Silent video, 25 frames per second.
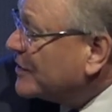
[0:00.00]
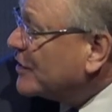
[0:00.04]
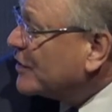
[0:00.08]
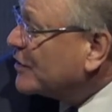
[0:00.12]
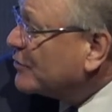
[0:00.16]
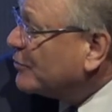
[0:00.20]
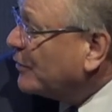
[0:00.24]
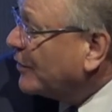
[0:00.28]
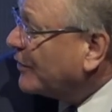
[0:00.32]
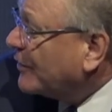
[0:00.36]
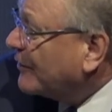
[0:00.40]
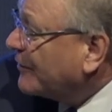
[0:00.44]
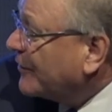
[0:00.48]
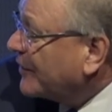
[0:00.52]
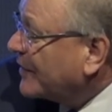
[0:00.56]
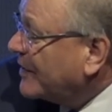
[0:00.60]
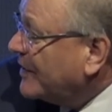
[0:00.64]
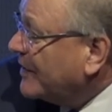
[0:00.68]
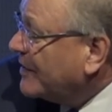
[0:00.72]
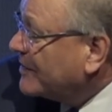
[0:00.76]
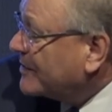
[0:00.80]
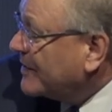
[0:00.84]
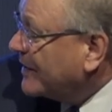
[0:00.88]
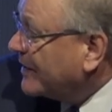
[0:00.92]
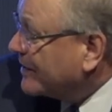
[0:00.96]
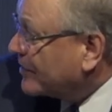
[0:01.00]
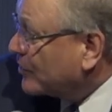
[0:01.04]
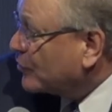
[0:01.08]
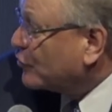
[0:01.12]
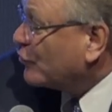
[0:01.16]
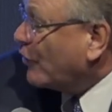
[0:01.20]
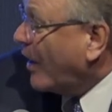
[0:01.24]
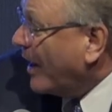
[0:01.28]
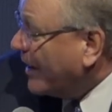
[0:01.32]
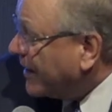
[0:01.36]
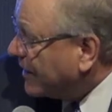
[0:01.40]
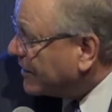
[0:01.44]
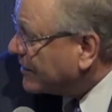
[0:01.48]
is one of the key things.
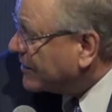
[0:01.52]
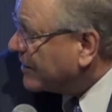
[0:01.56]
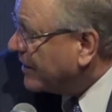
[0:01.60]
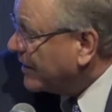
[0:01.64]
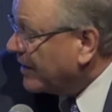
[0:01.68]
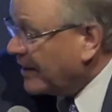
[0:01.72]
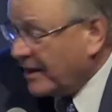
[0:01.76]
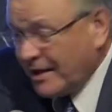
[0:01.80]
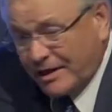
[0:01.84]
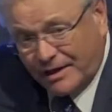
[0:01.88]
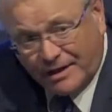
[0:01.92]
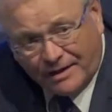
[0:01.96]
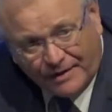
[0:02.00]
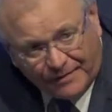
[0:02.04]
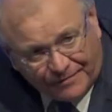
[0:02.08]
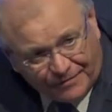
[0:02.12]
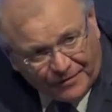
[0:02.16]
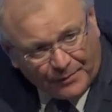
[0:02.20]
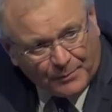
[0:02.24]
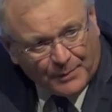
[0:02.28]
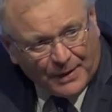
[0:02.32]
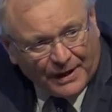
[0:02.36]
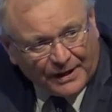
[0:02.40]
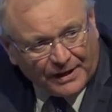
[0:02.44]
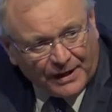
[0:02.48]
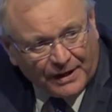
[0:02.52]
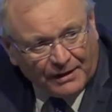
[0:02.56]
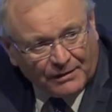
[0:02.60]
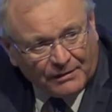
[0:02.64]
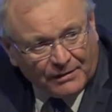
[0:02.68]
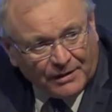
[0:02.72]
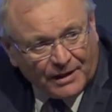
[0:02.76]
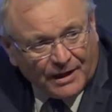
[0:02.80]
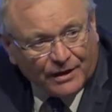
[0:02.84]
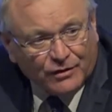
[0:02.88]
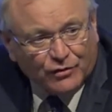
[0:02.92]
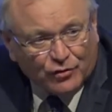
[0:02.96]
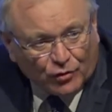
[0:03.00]
Try it, give the money,
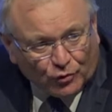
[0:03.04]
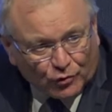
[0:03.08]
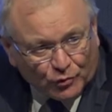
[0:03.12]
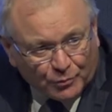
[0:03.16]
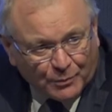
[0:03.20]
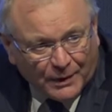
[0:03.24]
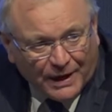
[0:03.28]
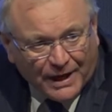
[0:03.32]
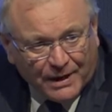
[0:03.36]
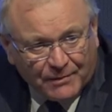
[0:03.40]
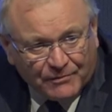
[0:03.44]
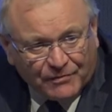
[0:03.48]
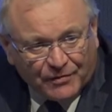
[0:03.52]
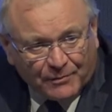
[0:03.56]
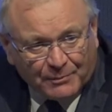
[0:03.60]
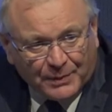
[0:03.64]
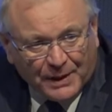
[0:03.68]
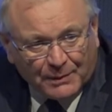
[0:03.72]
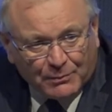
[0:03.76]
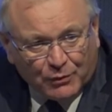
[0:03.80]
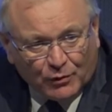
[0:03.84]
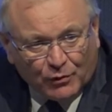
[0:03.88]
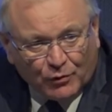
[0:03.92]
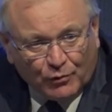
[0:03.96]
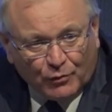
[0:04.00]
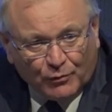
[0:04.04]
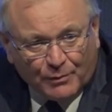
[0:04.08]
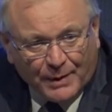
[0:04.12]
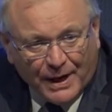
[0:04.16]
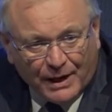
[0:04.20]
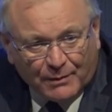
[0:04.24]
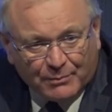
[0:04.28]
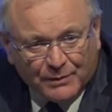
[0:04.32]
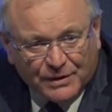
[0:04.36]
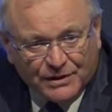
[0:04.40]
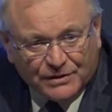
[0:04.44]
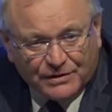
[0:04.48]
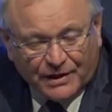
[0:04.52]
and don't blame the people who
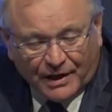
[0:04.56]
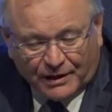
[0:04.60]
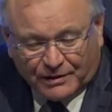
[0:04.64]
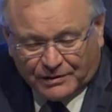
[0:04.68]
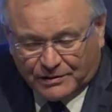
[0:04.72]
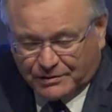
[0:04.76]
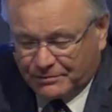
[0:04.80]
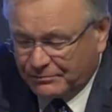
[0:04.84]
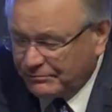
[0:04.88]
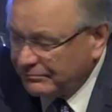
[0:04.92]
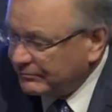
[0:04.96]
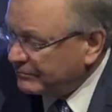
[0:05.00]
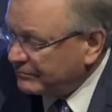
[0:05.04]
make mistakes.